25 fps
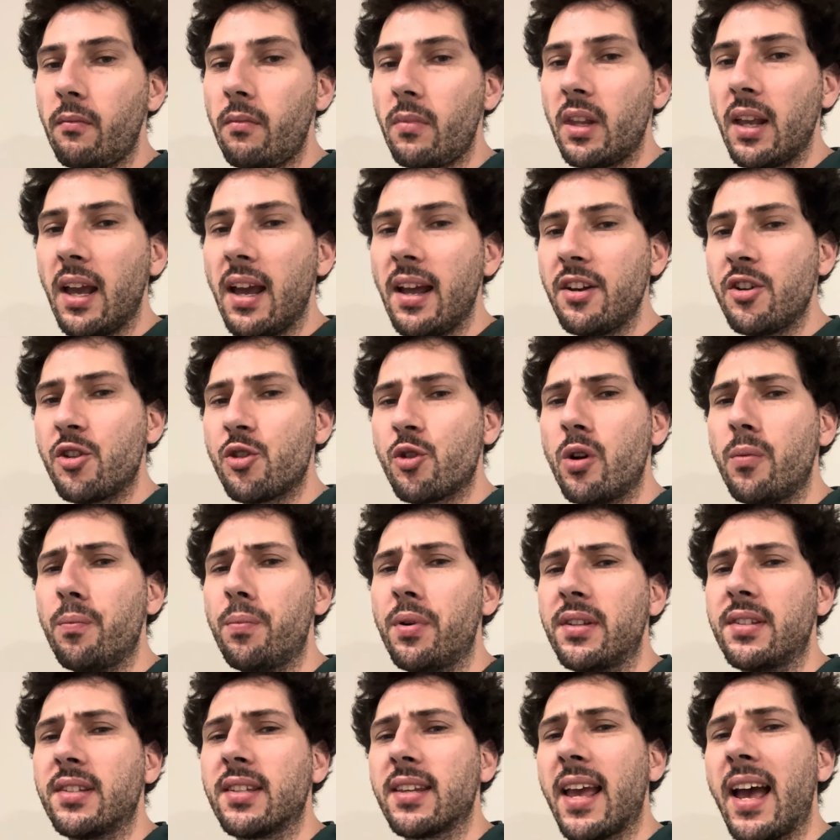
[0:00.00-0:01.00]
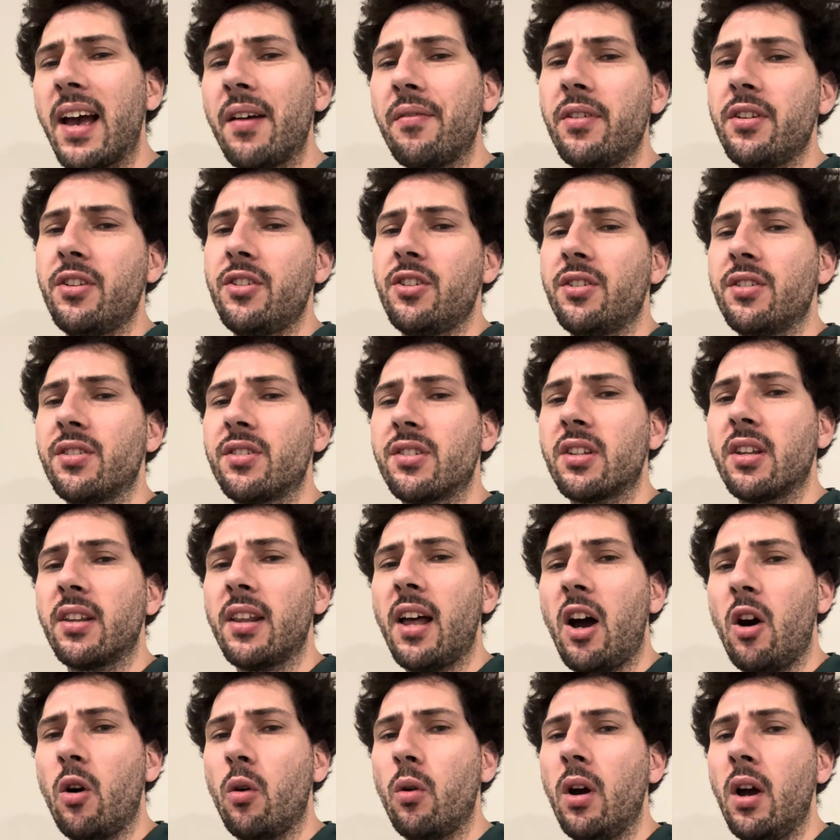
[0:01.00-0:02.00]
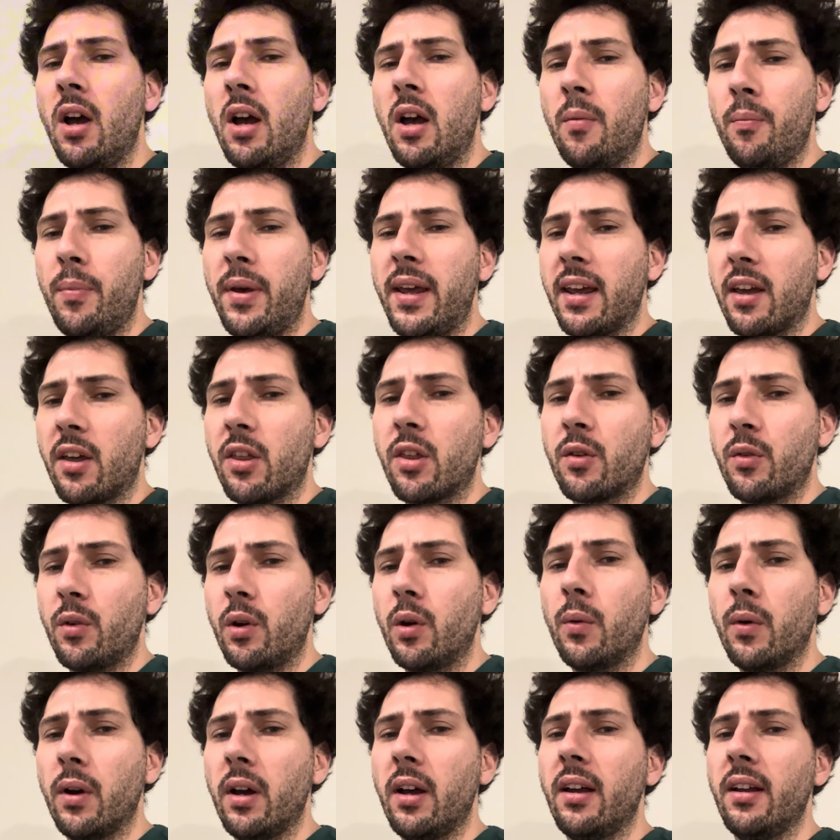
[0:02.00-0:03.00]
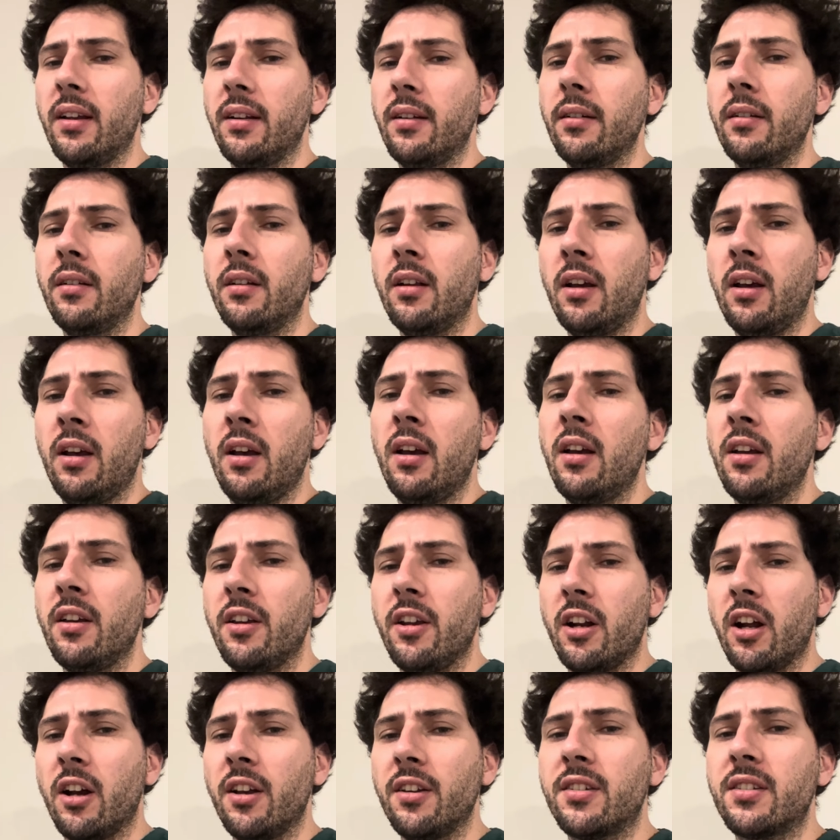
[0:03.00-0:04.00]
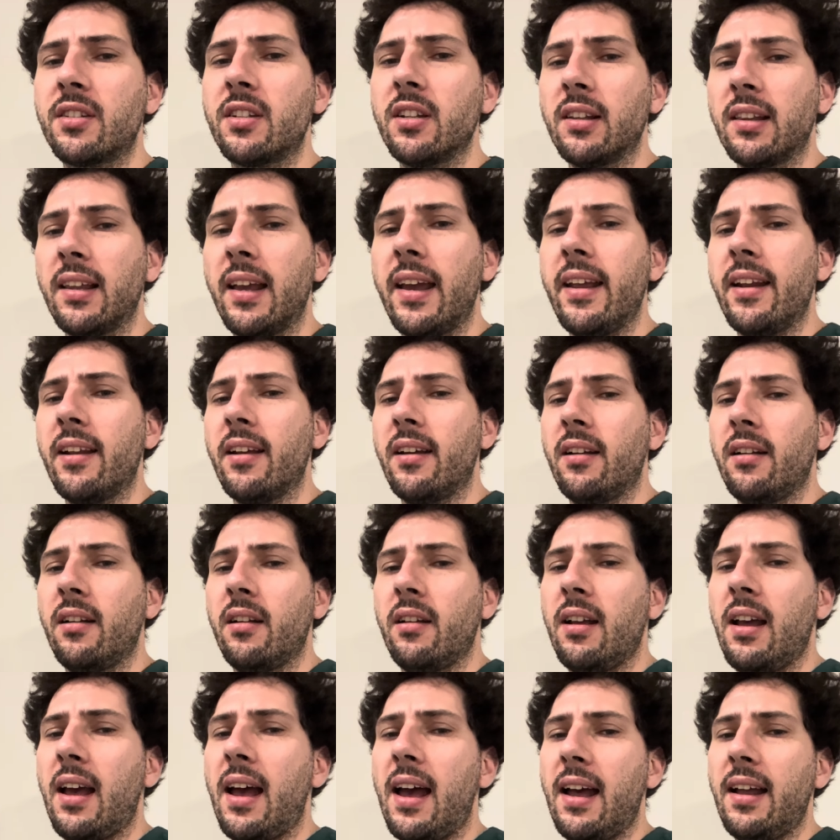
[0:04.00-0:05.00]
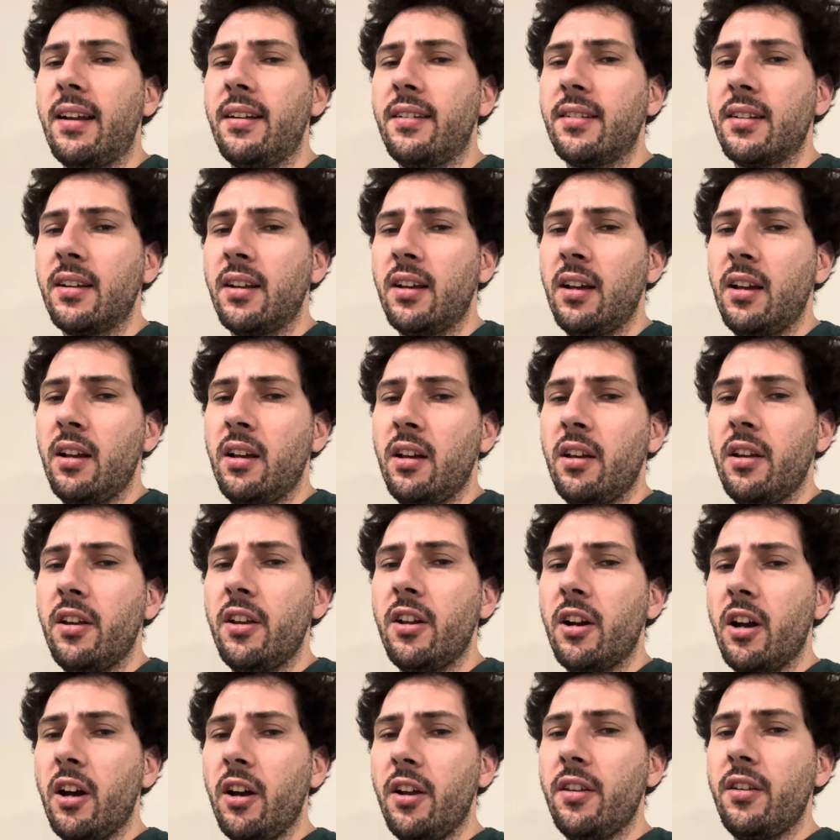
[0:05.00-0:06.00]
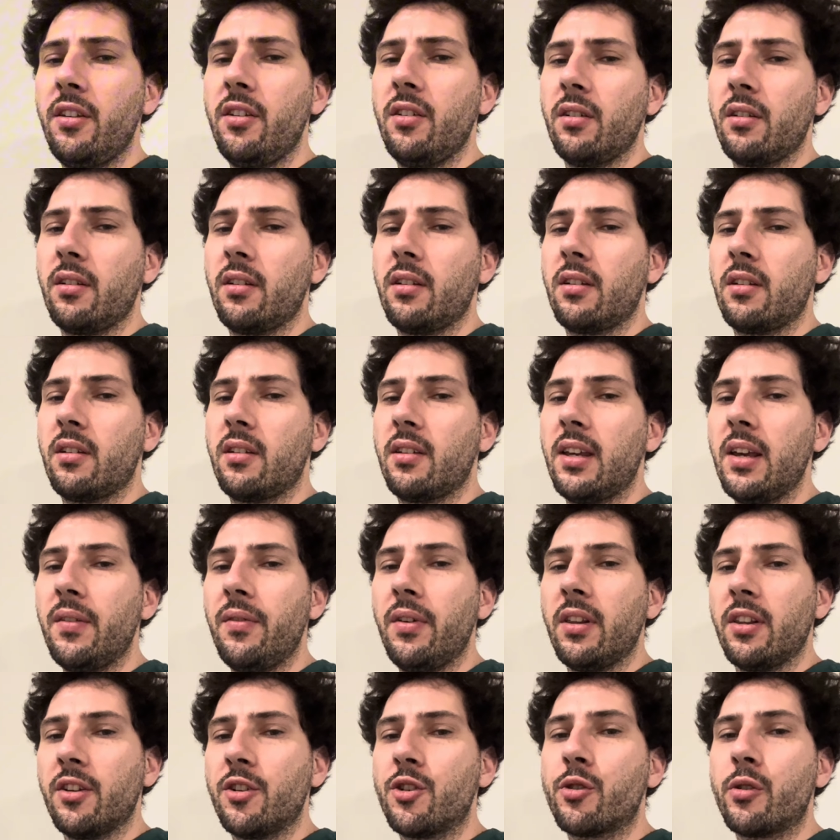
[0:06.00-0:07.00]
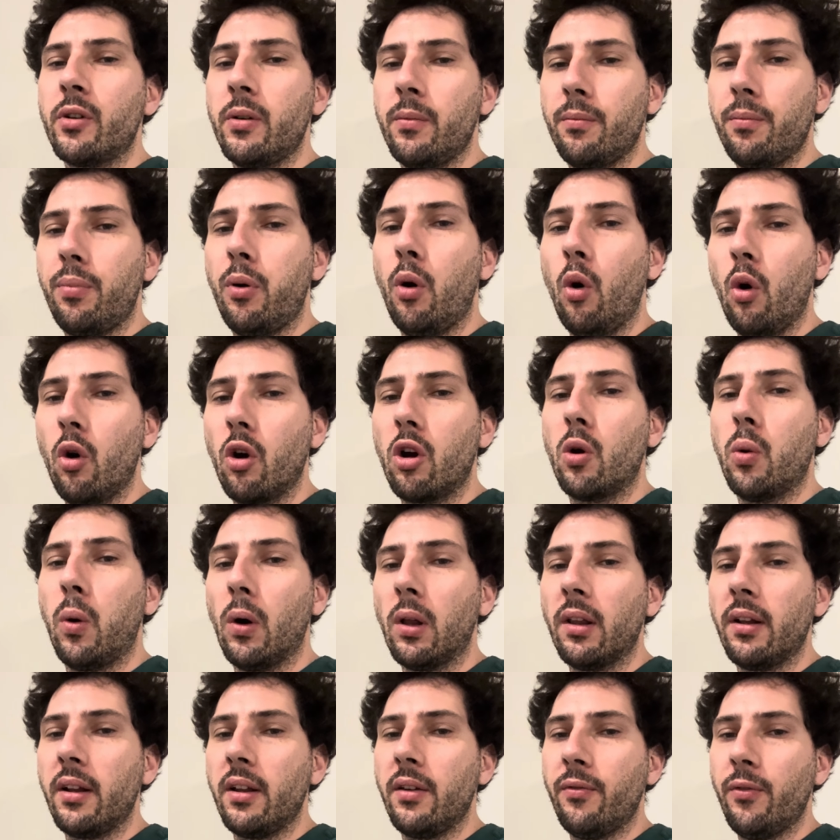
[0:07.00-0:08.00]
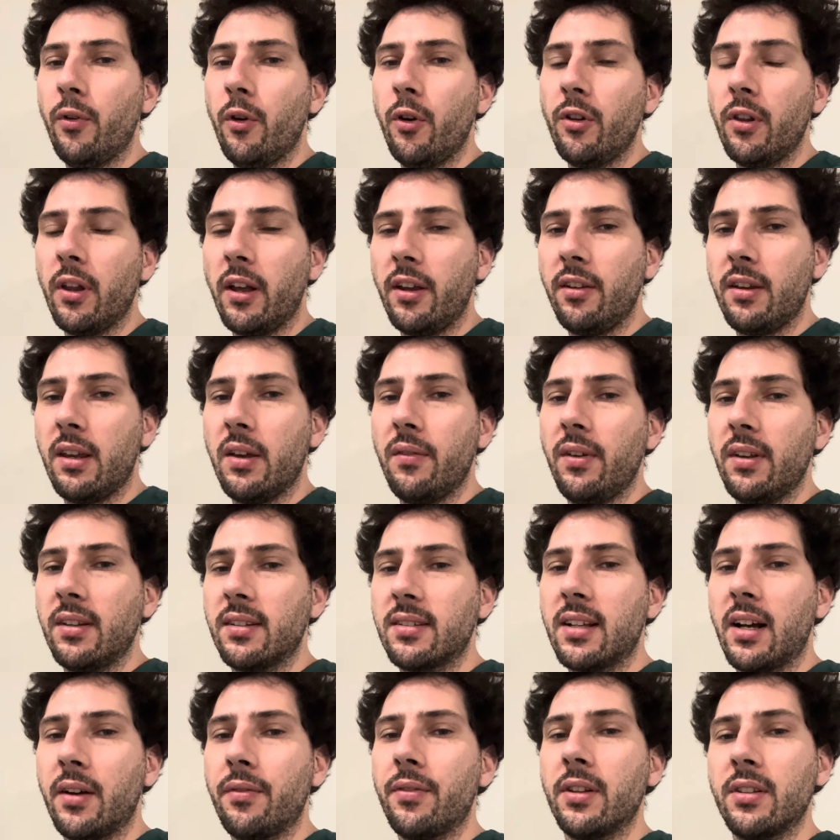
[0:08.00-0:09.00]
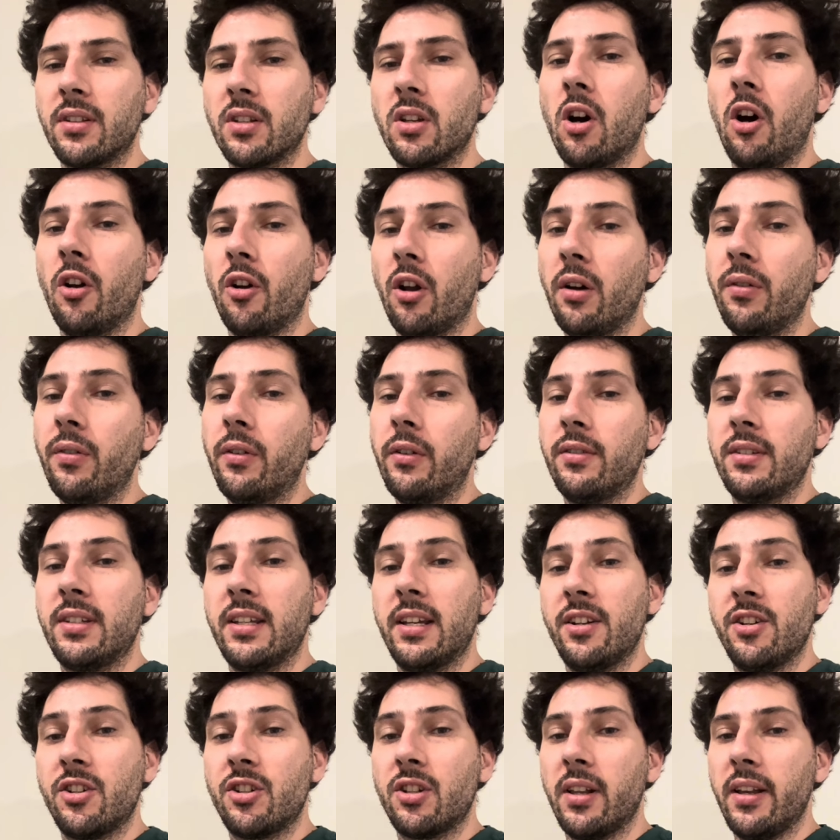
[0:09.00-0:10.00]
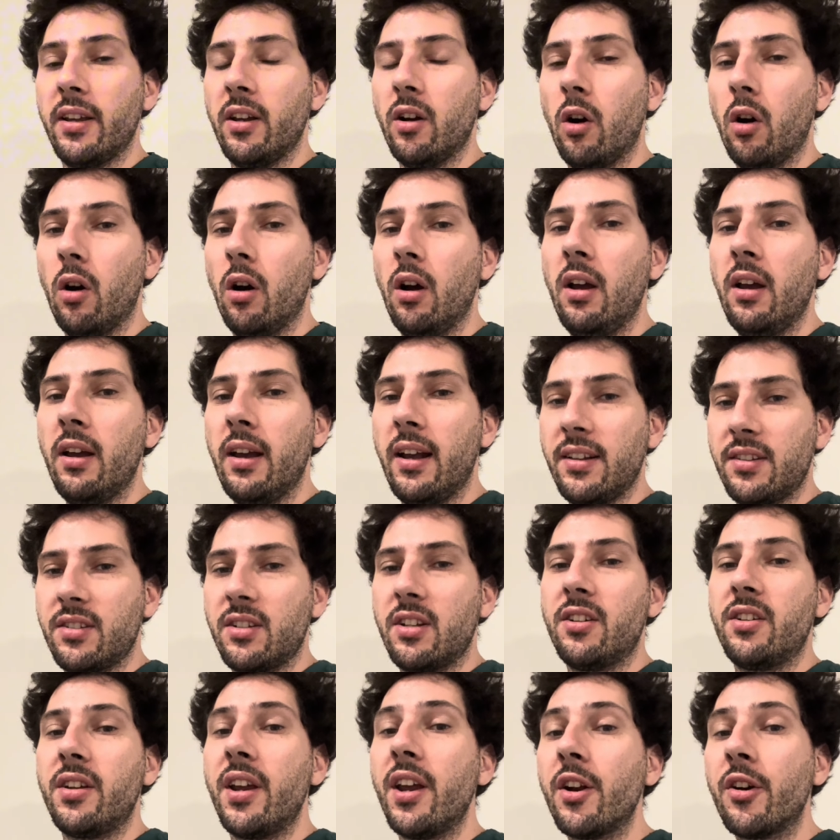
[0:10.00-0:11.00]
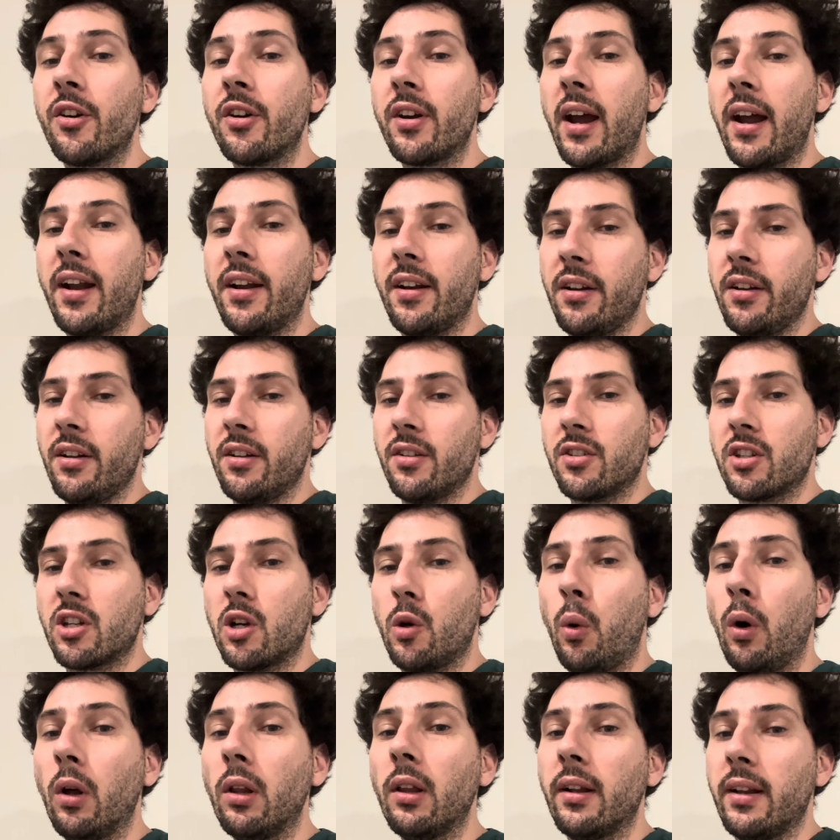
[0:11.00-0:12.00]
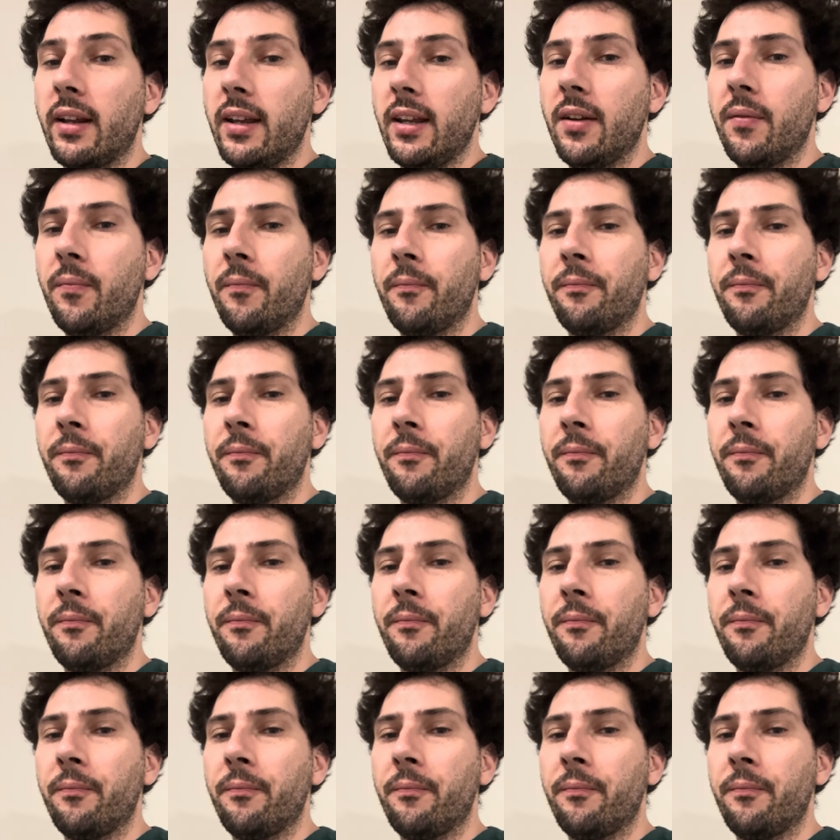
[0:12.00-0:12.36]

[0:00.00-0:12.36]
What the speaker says: And shrimp are scavengers, so they'll pick through it and, still eat it. And, you're giving the shrimp poor quality food, like you're giving stuff that's gone off essentially, or it's deteriorated in its quality.